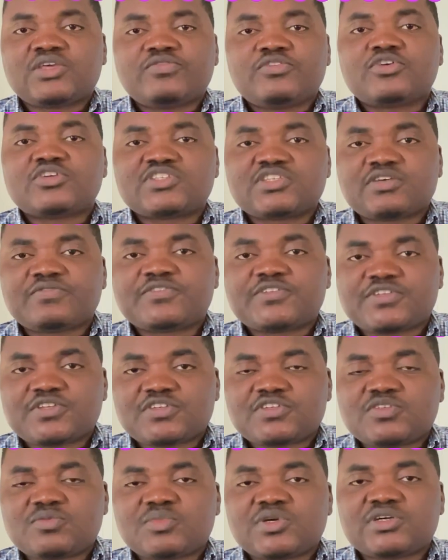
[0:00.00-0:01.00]
yourself
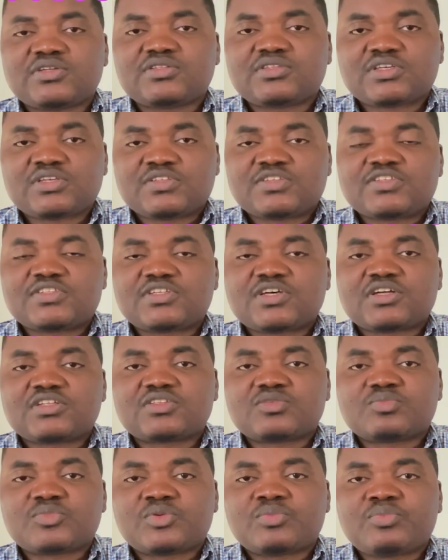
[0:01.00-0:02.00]
6 months and start
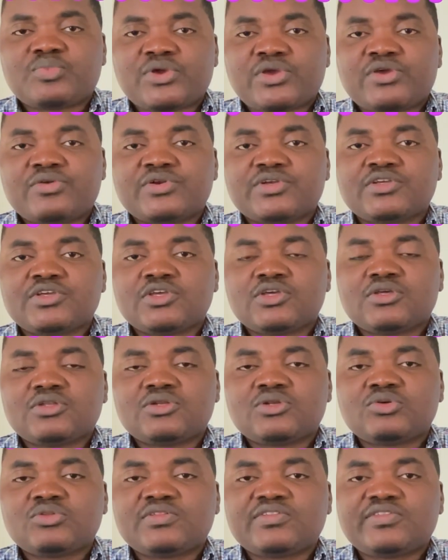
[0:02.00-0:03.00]
preparing.
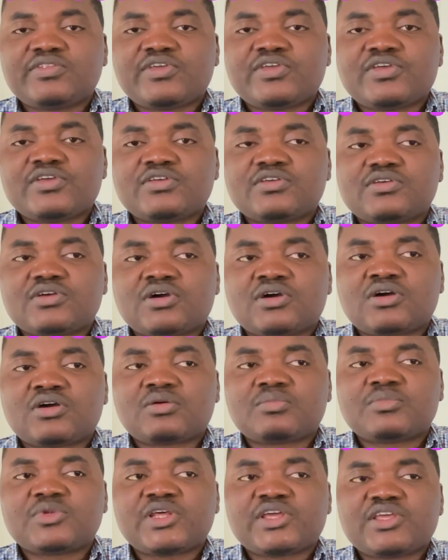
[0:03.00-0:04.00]
Don't take
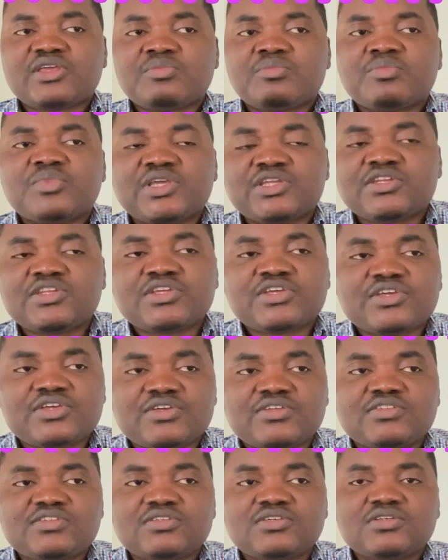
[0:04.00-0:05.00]
the immediate
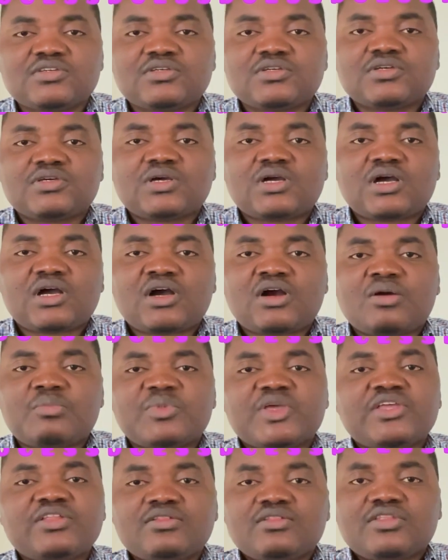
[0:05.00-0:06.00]

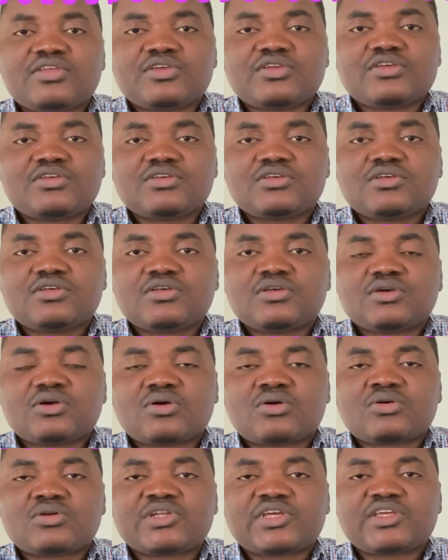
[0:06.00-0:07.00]
intake
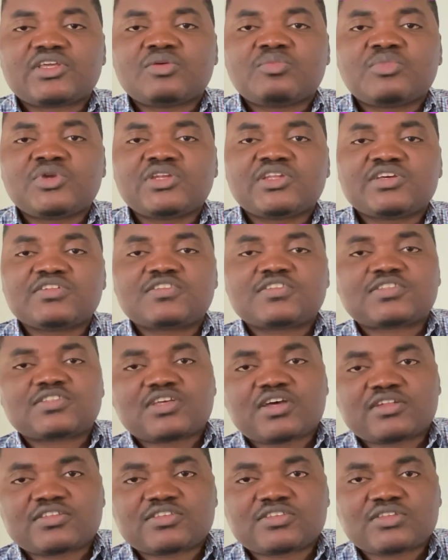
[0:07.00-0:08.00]
or the immediate
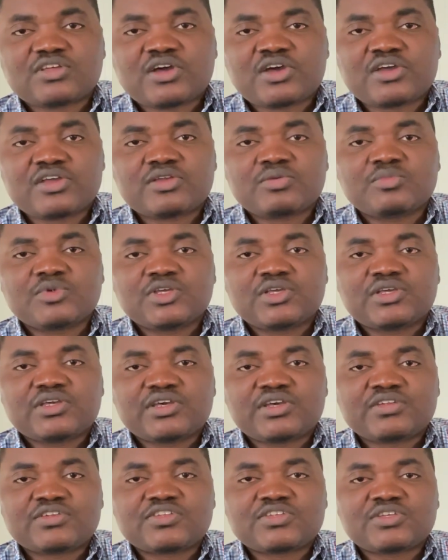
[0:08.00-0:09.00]
start time
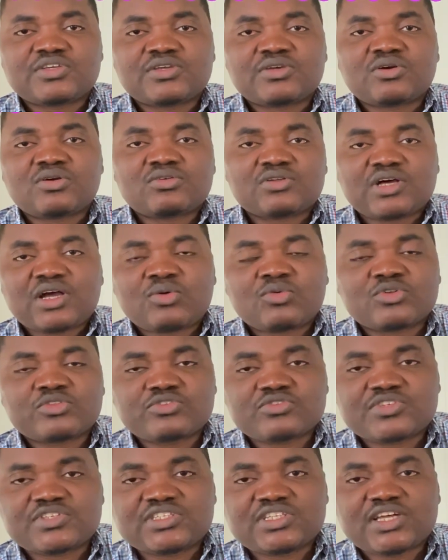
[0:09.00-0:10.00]
and say, oh, I want to
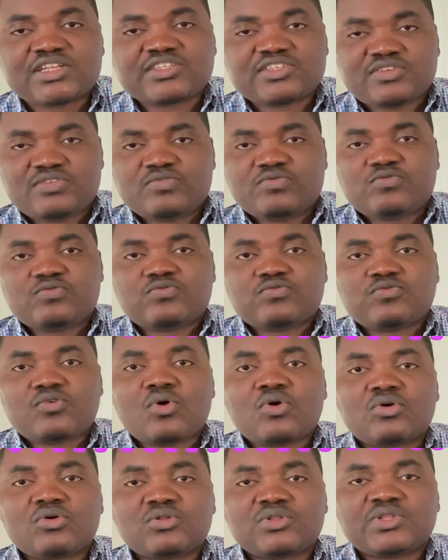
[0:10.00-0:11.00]
start in
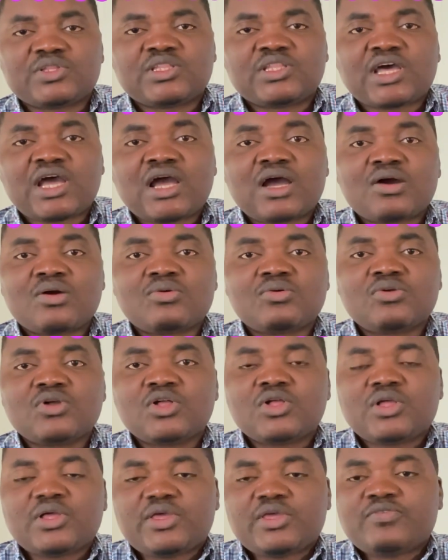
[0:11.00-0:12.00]
fall. Now,
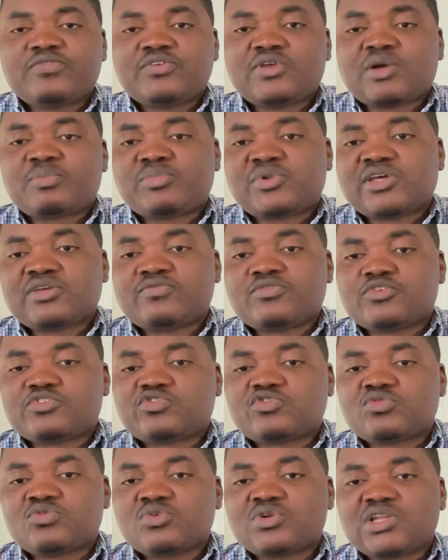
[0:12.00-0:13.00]
if you're applying for
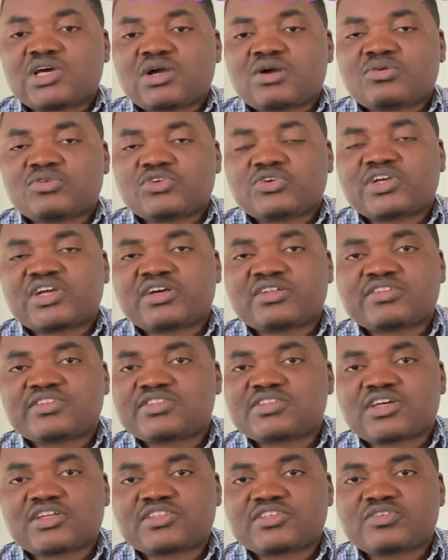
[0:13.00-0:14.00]
school now, you can't
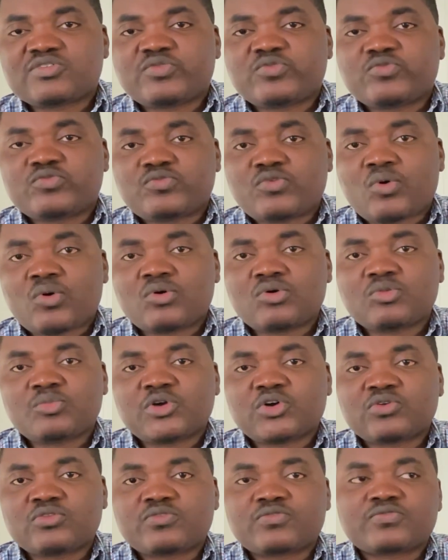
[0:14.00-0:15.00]
start in fall,
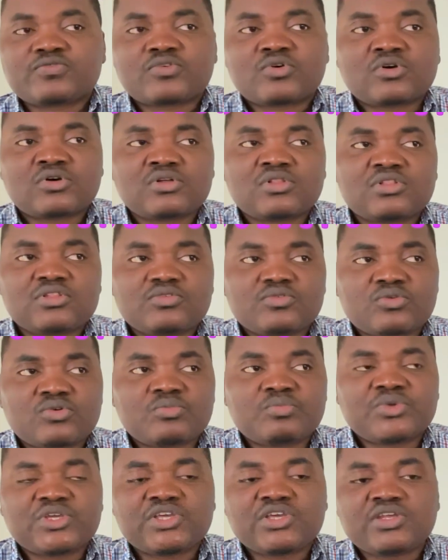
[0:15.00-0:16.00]
because fall will
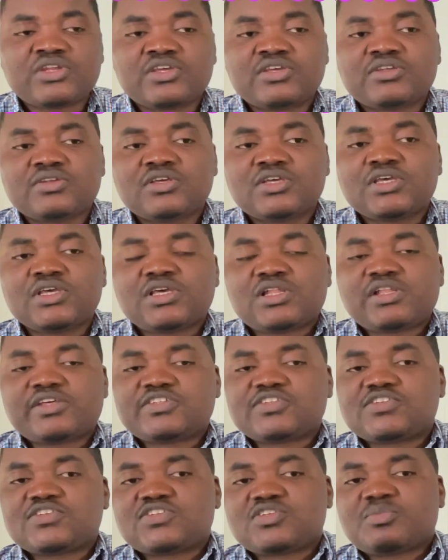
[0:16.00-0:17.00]
begin in, let's say,
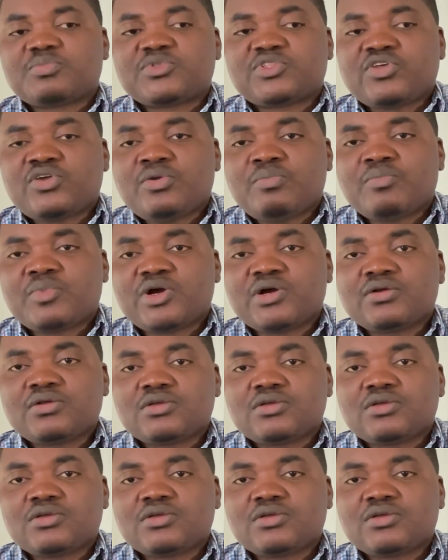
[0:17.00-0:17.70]
September.